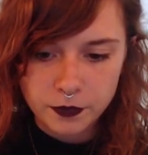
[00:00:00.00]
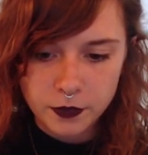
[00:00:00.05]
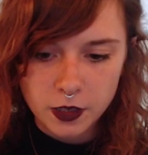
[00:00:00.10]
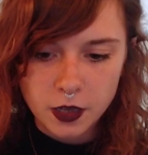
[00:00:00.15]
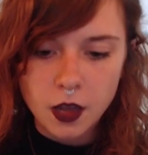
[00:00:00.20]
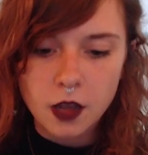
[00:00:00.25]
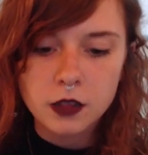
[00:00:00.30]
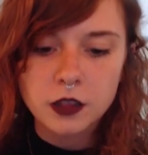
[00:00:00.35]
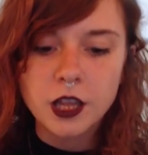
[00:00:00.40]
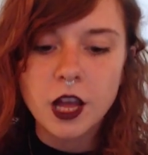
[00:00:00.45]

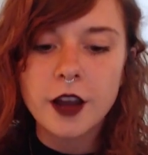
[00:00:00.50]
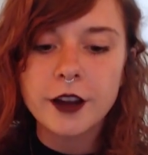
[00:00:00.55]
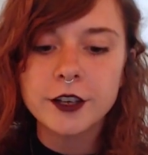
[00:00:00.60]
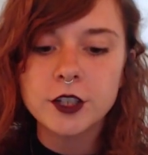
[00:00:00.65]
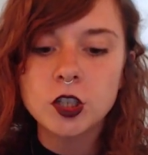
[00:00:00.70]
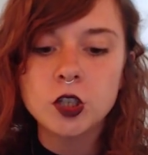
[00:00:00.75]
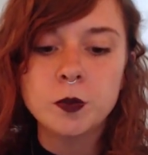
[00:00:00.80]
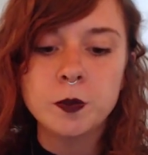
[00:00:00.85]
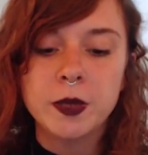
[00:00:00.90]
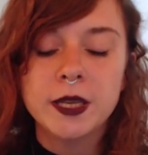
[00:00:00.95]
A
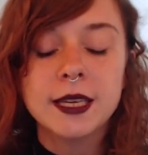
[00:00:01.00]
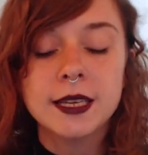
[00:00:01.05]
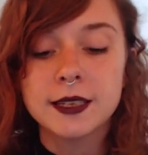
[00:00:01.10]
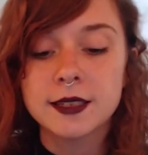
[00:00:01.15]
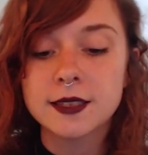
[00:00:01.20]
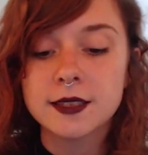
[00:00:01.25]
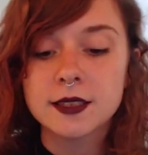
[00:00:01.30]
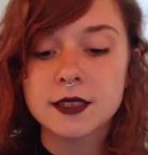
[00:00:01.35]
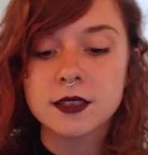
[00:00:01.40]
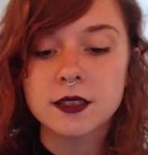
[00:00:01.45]
large
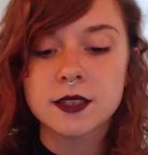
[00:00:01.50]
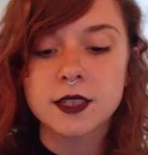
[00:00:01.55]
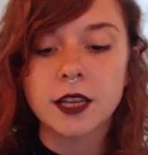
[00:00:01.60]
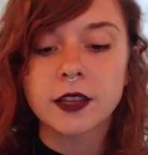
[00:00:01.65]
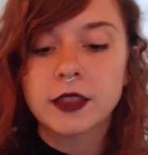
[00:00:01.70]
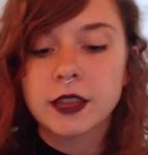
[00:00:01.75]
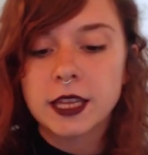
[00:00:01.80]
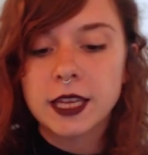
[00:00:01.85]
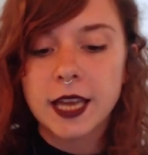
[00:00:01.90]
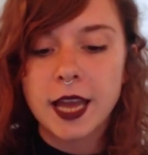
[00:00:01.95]
piece
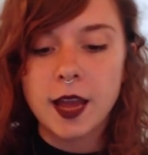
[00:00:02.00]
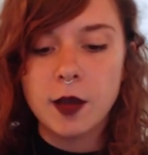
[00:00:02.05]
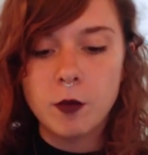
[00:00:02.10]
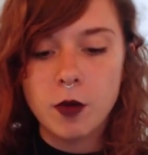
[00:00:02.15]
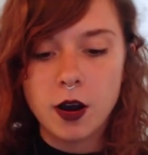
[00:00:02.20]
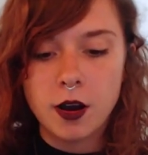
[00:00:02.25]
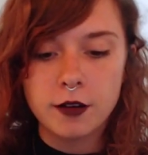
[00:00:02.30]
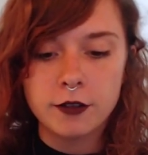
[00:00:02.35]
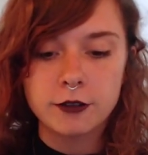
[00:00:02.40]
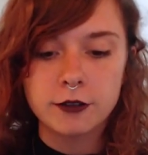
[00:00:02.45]
suddenly came
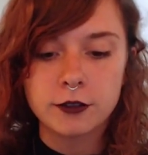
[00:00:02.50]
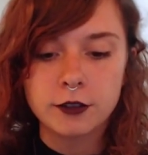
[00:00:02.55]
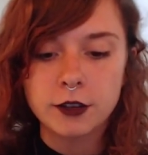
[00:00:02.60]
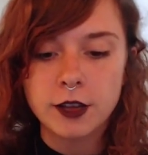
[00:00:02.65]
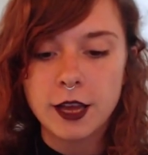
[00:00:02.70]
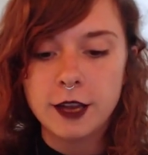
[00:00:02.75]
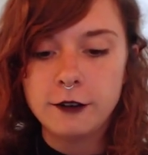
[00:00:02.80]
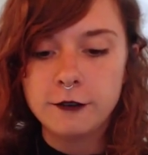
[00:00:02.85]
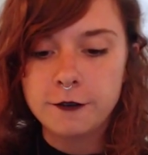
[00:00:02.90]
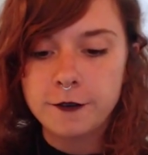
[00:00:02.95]
off
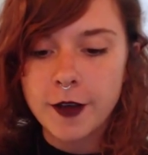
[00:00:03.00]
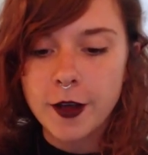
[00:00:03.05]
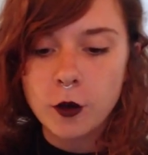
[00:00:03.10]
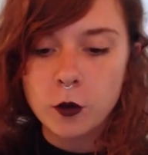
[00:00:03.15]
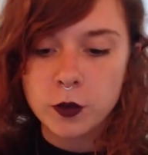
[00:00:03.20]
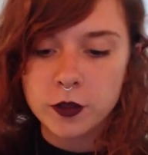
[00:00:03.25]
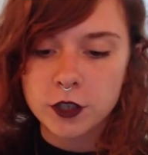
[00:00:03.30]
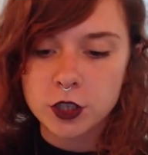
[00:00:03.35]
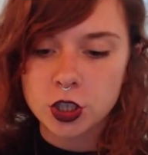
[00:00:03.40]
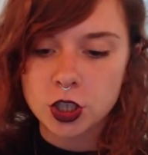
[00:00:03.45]
and fell
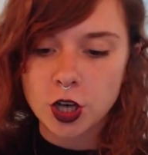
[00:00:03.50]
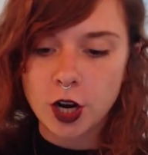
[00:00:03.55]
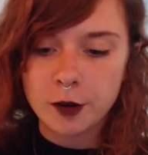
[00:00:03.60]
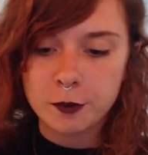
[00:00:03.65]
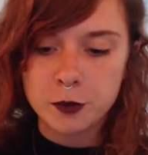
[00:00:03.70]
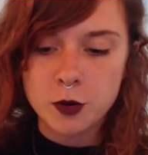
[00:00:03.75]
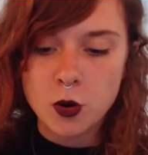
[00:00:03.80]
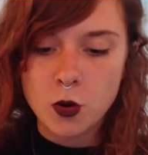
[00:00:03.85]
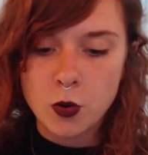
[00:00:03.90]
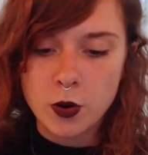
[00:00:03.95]
with a
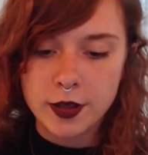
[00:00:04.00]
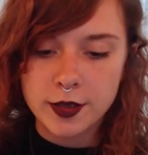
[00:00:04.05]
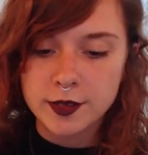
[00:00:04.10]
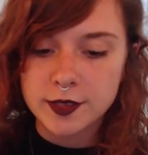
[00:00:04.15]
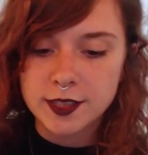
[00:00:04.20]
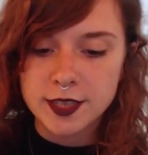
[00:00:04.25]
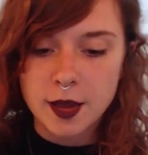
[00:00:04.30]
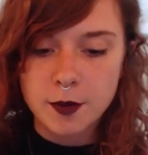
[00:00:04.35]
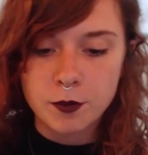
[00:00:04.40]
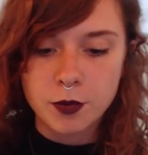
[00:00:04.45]
sharp noise
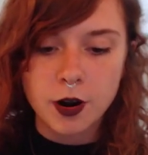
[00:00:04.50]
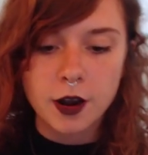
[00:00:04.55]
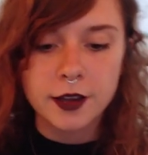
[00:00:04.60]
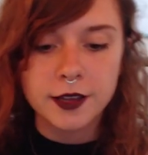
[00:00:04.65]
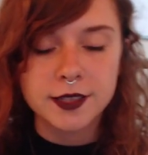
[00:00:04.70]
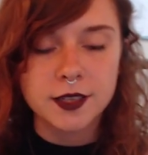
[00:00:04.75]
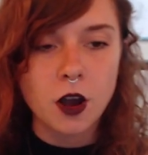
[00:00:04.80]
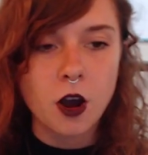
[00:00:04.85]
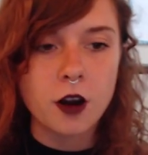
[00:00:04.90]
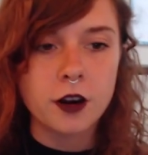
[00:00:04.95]
that brought
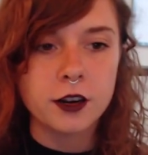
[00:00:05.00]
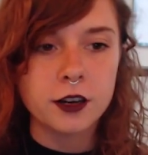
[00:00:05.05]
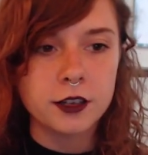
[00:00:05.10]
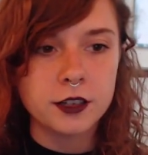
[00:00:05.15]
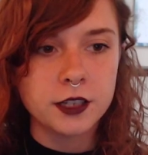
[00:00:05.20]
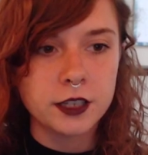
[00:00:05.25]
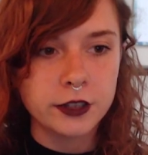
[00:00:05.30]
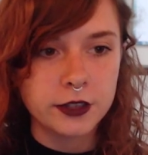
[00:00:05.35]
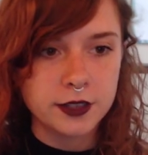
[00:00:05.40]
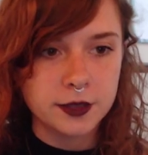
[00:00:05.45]
his heart
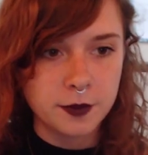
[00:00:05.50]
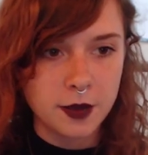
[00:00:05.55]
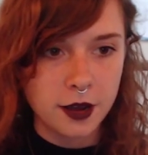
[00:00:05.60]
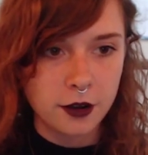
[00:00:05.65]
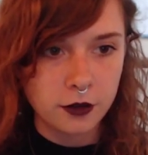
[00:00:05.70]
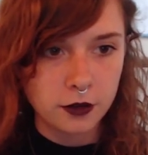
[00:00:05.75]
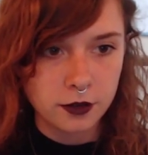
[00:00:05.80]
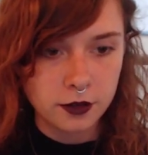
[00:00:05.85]
into his mouth.